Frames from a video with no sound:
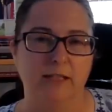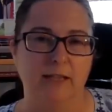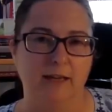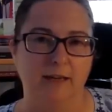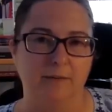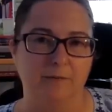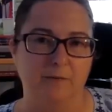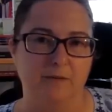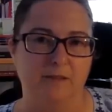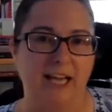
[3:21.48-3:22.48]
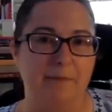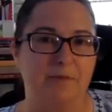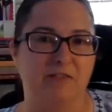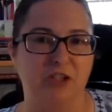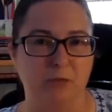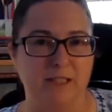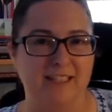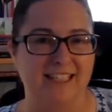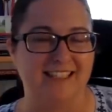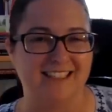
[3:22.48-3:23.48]
um, types of humans,
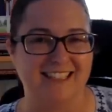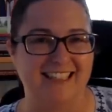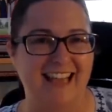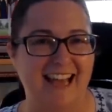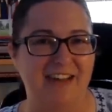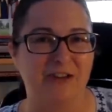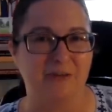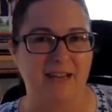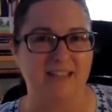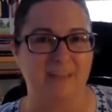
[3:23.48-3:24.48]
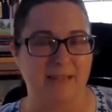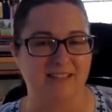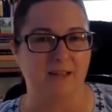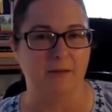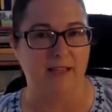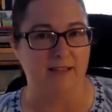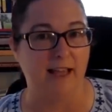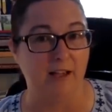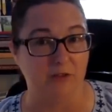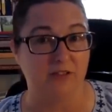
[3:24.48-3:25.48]
and he doesn't categorize them as some, as
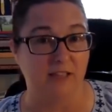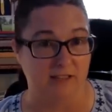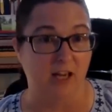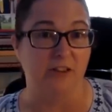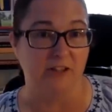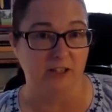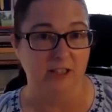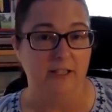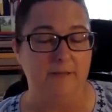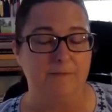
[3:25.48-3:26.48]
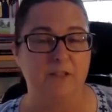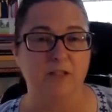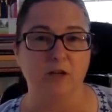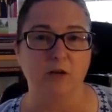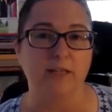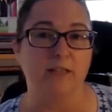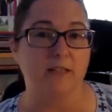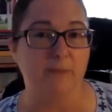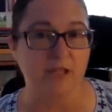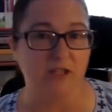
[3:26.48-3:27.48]
else as other. So he does
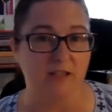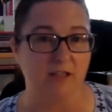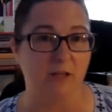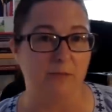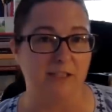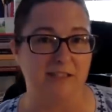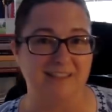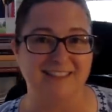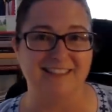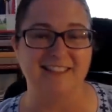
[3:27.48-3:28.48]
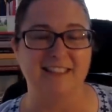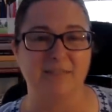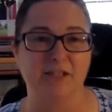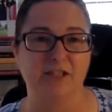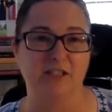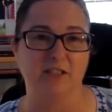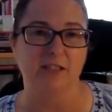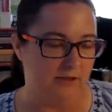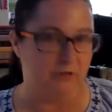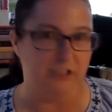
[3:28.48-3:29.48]
mention Ethiopians and he does mention
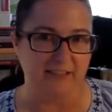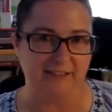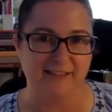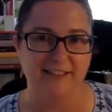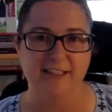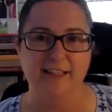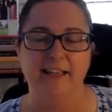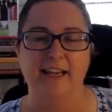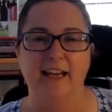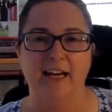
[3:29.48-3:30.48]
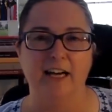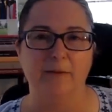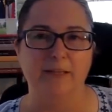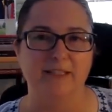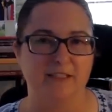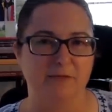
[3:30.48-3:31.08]
Greeks. Um, he doesn't